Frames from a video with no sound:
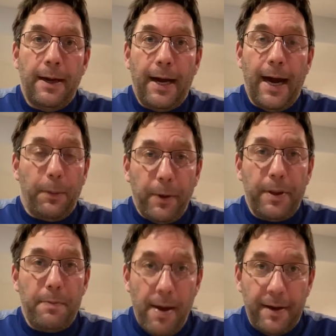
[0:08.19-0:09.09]
I
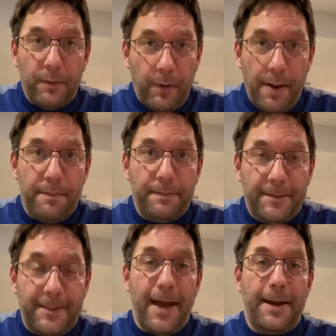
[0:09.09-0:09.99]
really meant what I
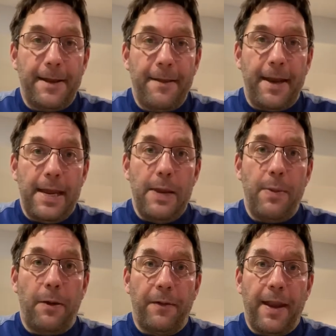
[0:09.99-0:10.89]
said in that
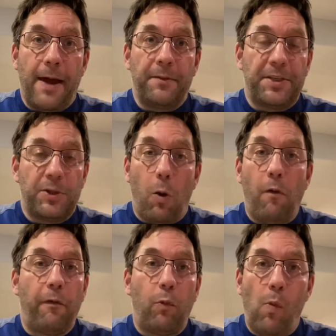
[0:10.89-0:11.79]
email that I was just
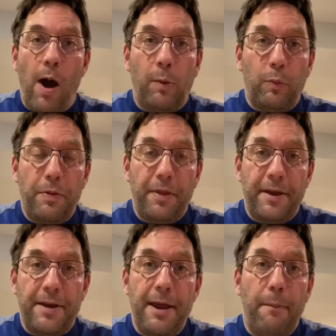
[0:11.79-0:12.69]
overwhelmed with the
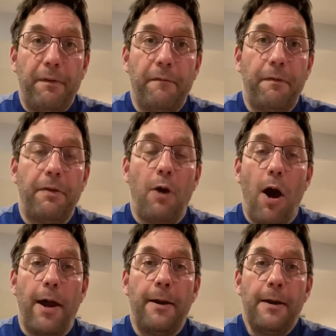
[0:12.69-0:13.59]
depth of
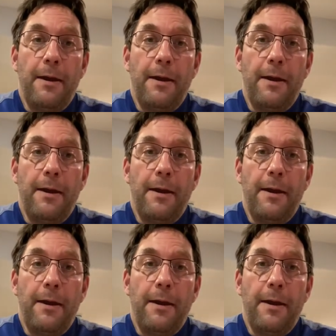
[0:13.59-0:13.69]
thought